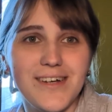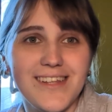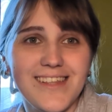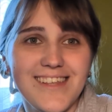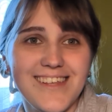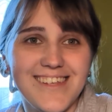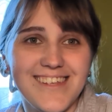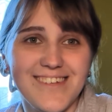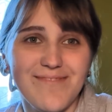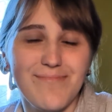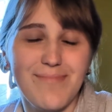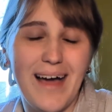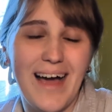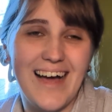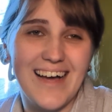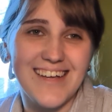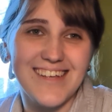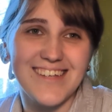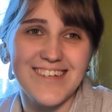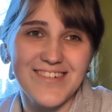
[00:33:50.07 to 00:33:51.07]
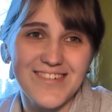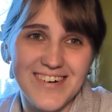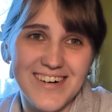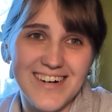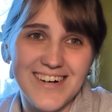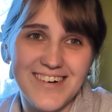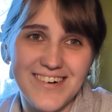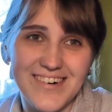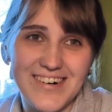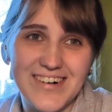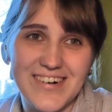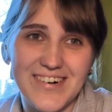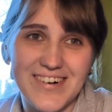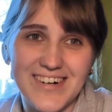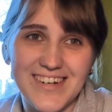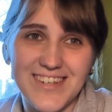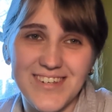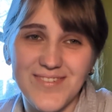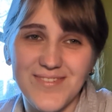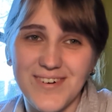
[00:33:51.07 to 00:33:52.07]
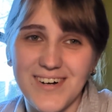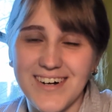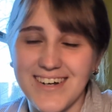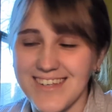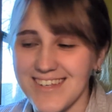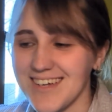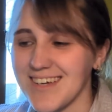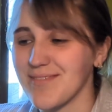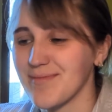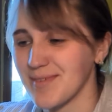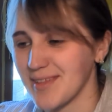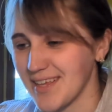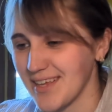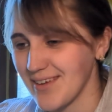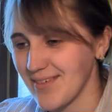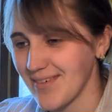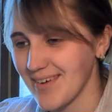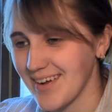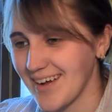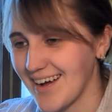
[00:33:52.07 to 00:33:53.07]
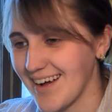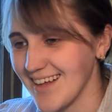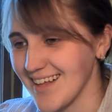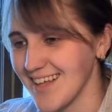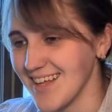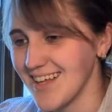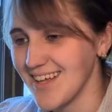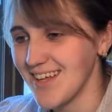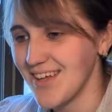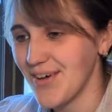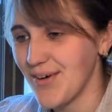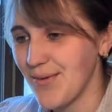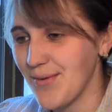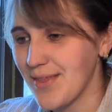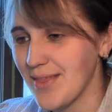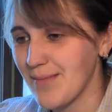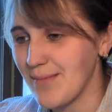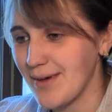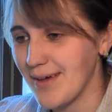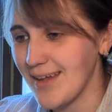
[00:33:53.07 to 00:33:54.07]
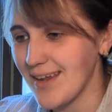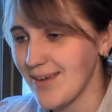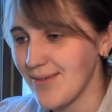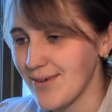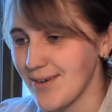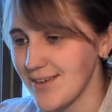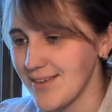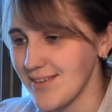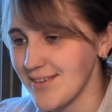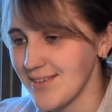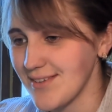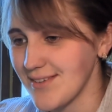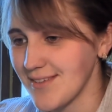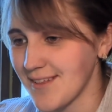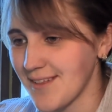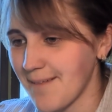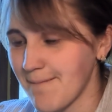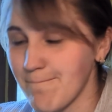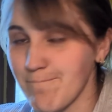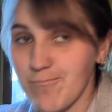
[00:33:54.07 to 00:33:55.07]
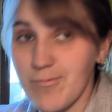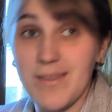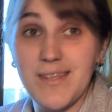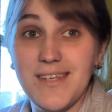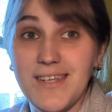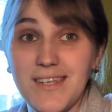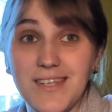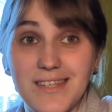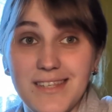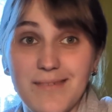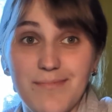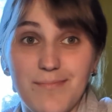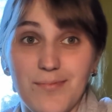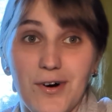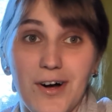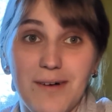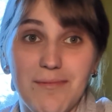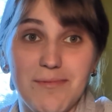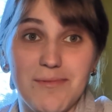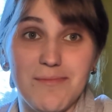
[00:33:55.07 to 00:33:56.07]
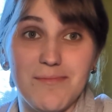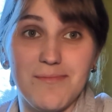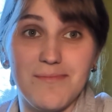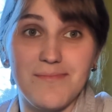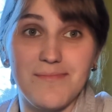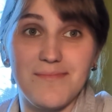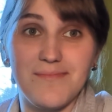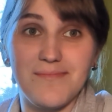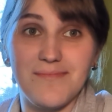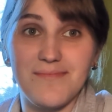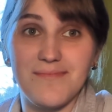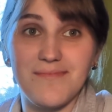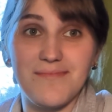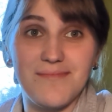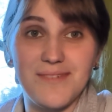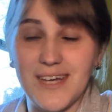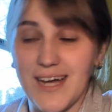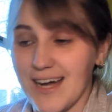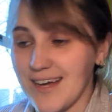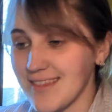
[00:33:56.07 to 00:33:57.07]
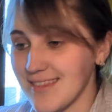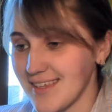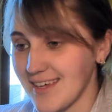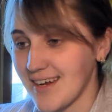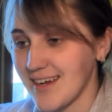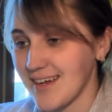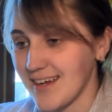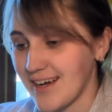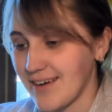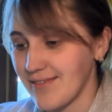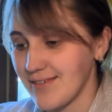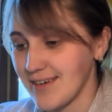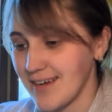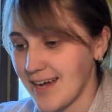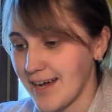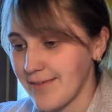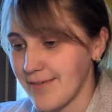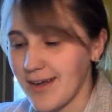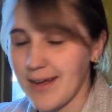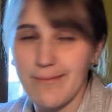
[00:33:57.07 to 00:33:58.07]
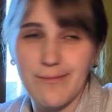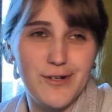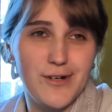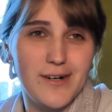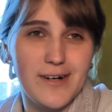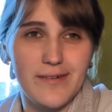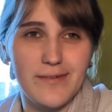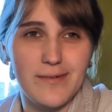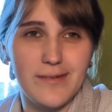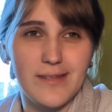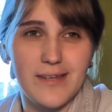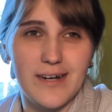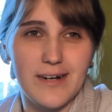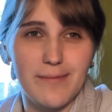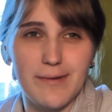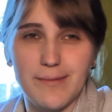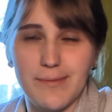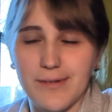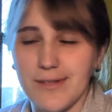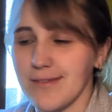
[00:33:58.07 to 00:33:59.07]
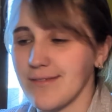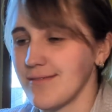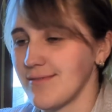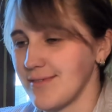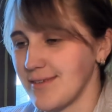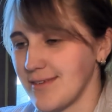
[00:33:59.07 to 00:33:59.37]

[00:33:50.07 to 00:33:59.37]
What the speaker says: listen back to what I recorded so far because I completely forgot what the melody was. This is the problem, yeah, that I often have. I'm sure a lot of people,